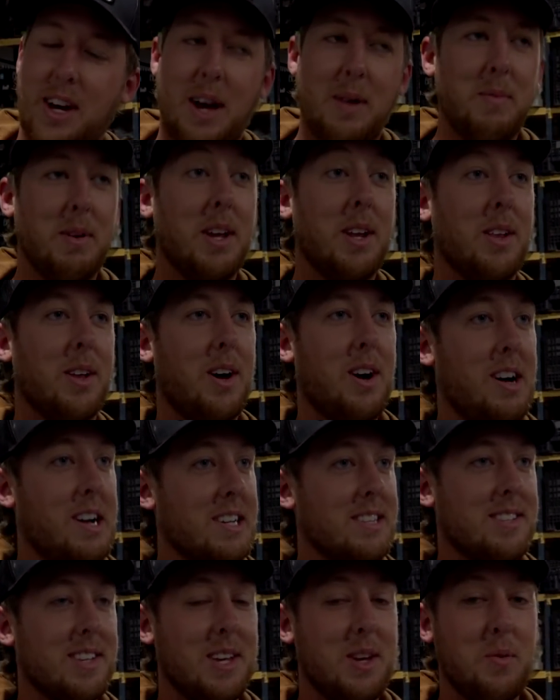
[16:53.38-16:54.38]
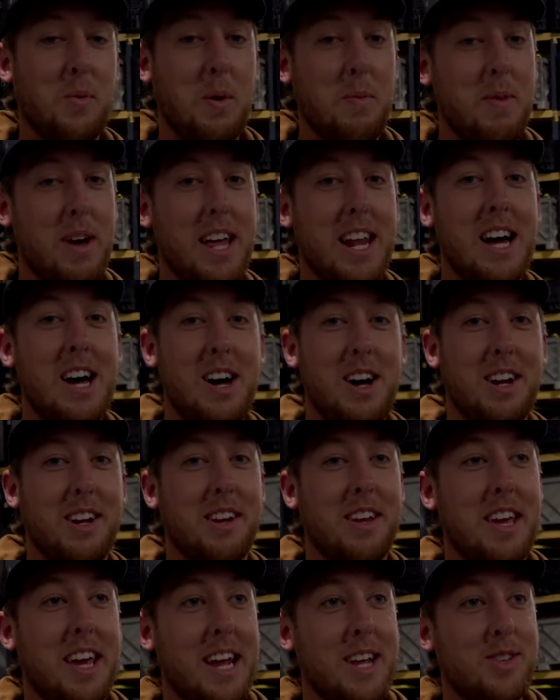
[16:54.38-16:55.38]
I mean, honestly, we met
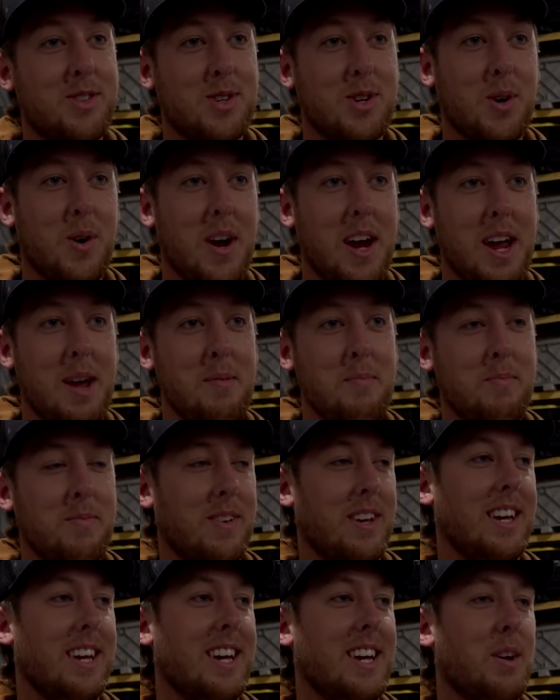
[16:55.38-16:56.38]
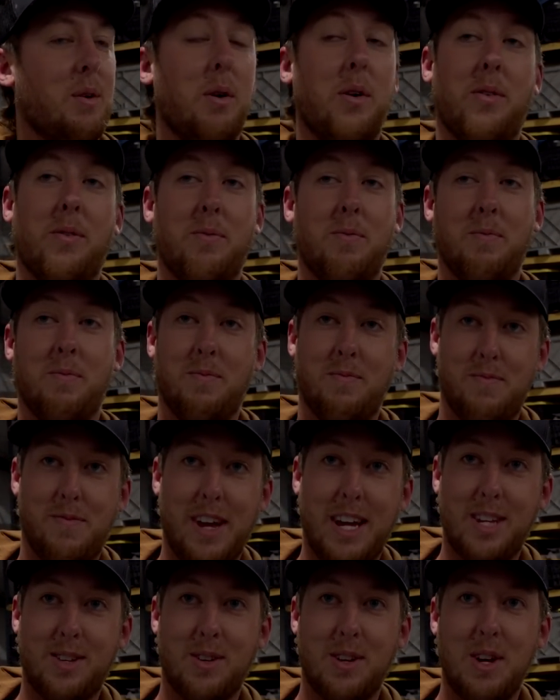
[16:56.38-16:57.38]
on Instagram. Well,
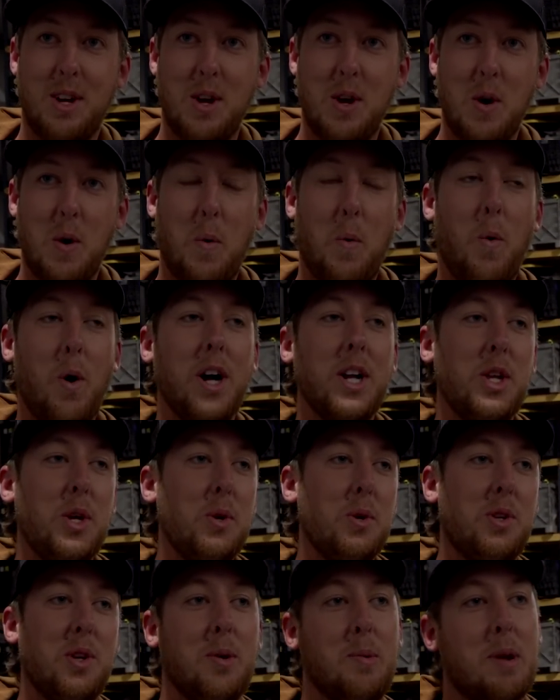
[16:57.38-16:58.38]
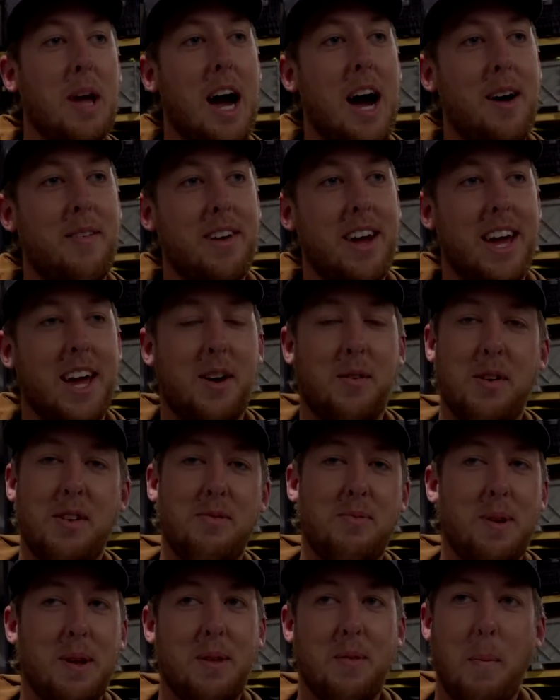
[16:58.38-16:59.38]
On OnlyFans. One YouTube comment, and
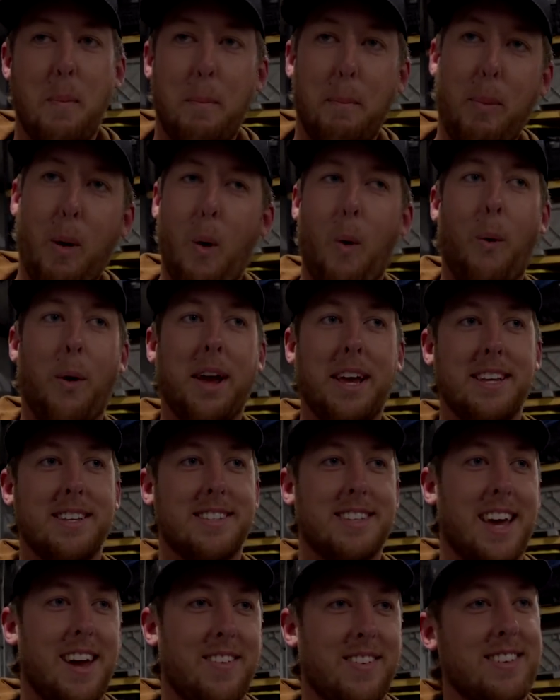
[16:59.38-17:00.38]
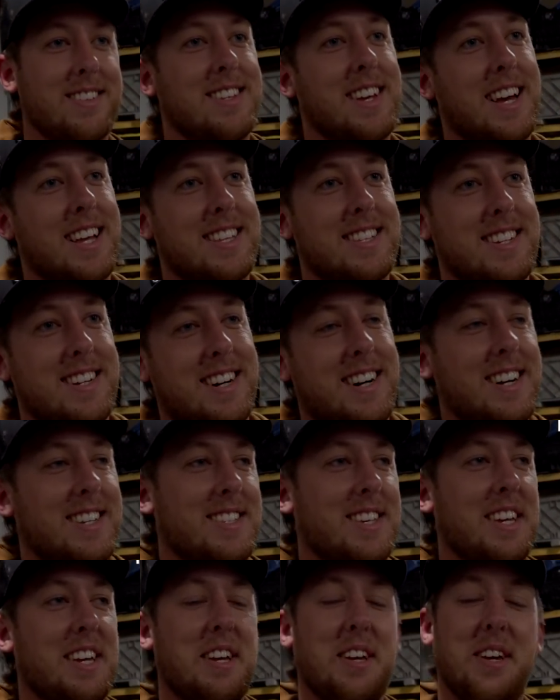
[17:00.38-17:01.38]
we've been boys ever since. Yeah. Honestly,